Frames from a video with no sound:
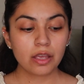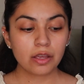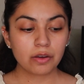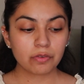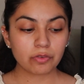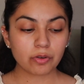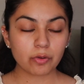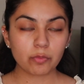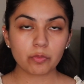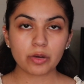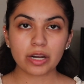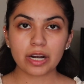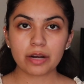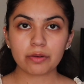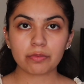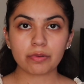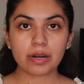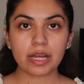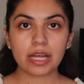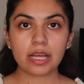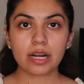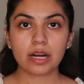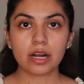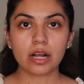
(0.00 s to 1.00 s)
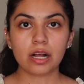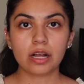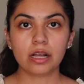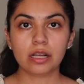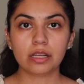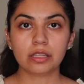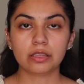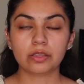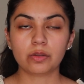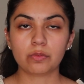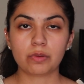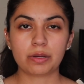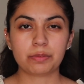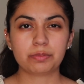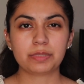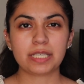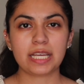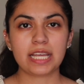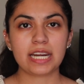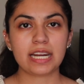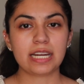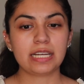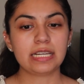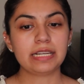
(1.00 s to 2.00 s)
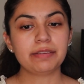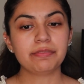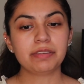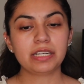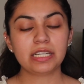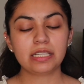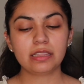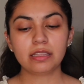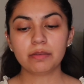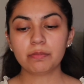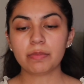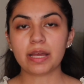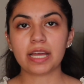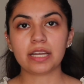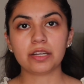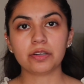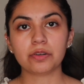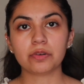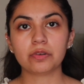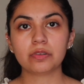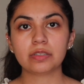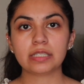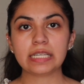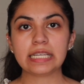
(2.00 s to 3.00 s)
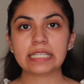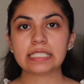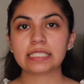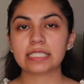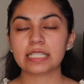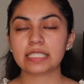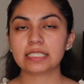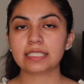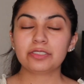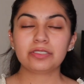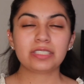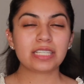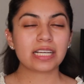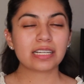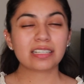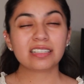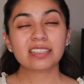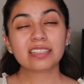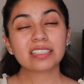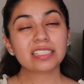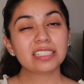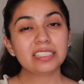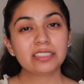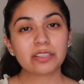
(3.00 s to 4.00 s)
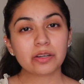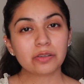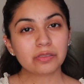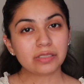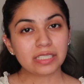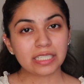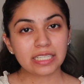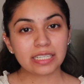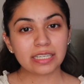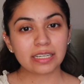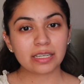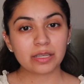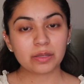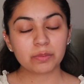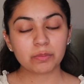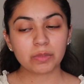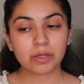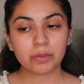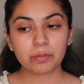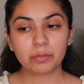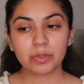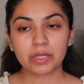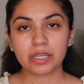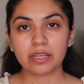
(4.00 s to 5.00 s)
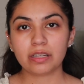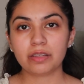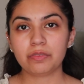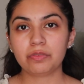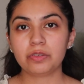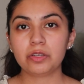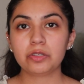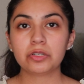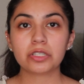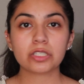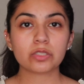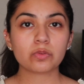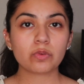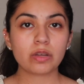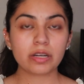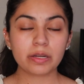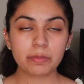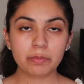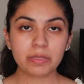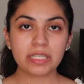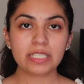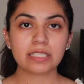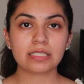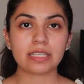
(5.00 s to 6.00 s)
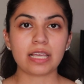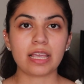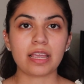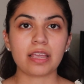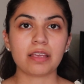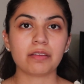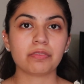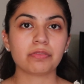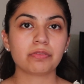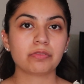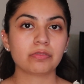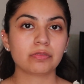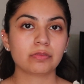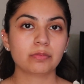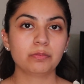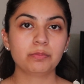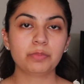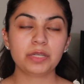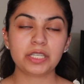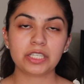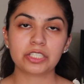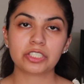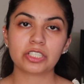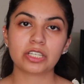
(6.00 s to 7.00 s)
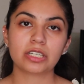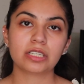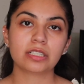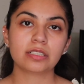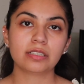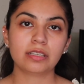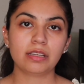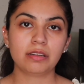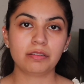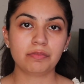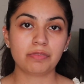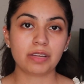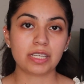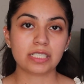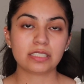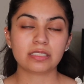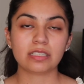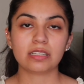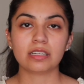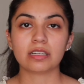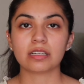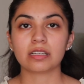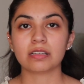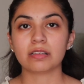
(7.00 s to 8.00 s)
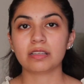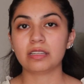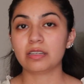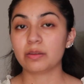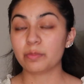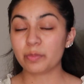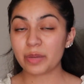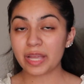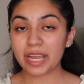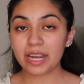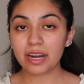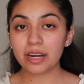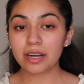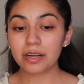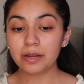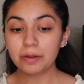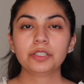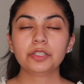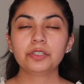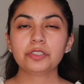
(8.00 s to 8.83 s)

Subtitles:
From what I read on the website and even in the manual, it says you technically don't need them, but if you just want to be safe, be sure to invest in a pair.